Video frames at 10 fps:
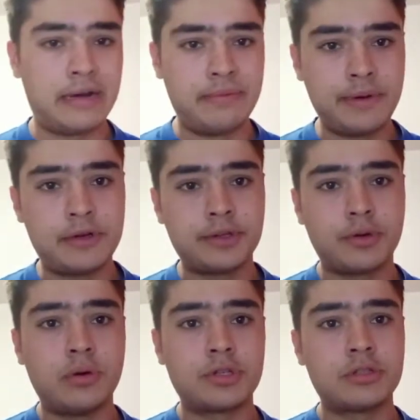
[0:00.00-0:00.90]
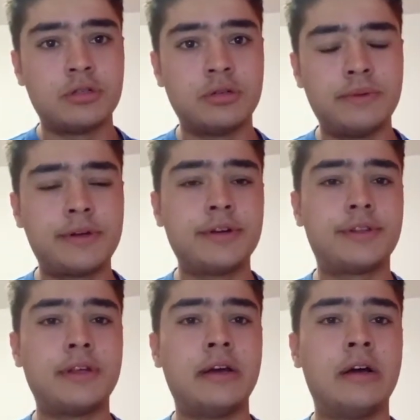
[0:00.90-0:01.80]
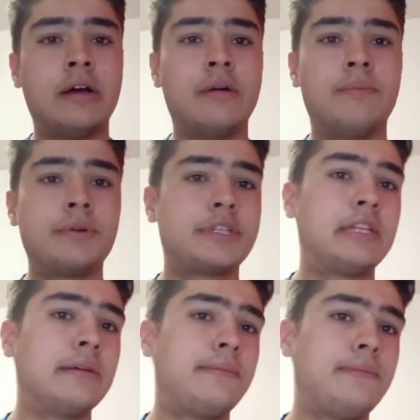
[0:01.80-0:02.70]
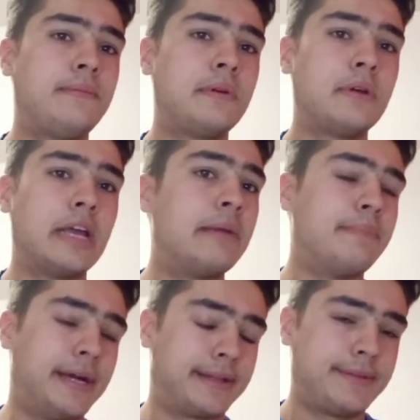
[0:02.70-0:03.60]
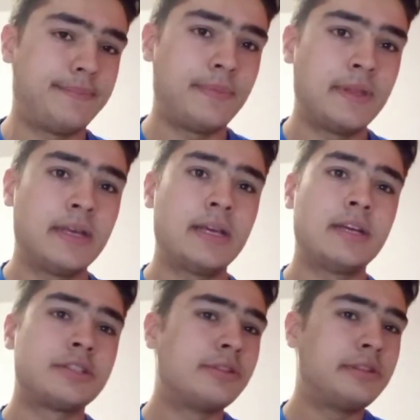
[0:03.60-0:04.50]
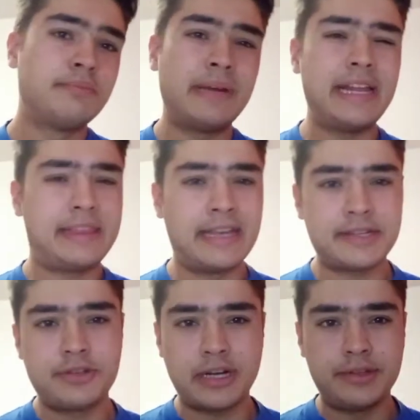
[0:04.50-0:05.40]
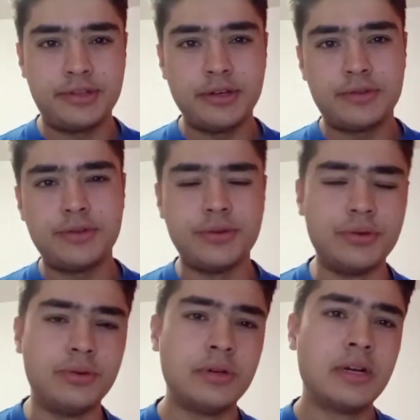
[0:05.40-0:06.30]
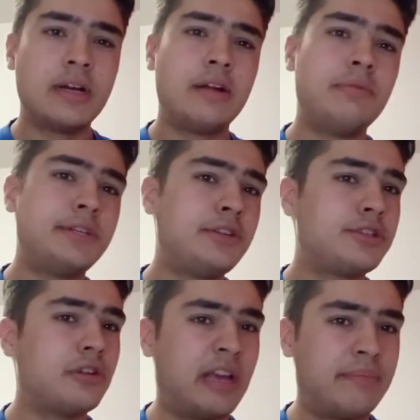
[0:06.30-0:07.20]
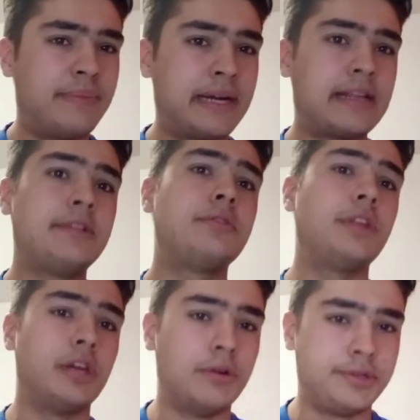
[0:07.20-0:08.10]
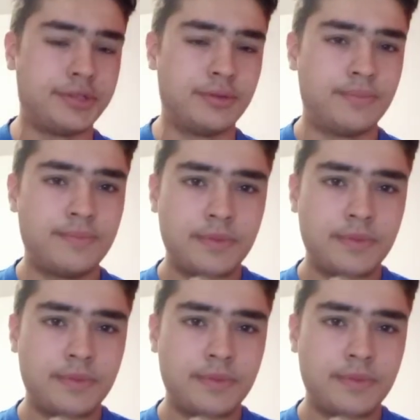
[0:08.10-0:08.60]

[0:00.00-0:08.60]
A very good, also very good positive impact. So many things you can do to reduce your impact into the ocean.